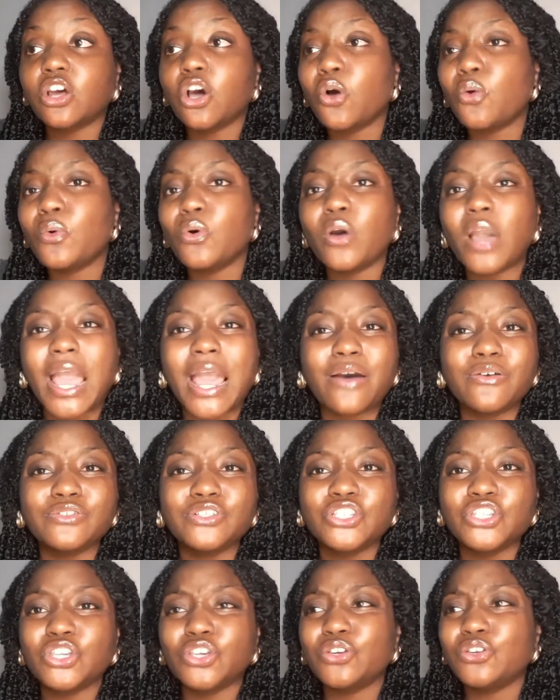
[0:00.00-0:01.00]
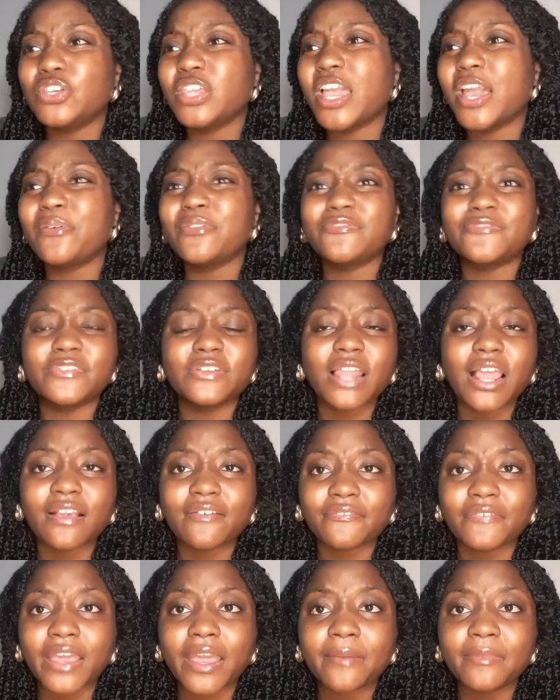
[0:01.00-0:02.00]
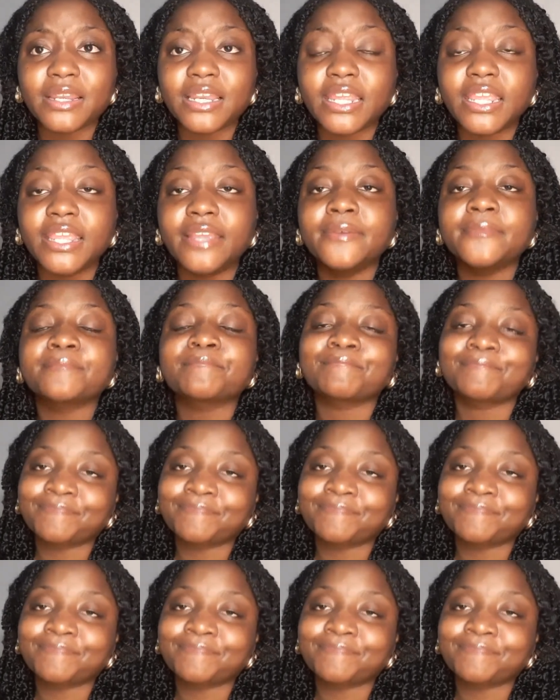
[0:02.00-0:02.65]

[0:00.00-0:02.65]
Oh, we'll house you. Yeah, we feel like family.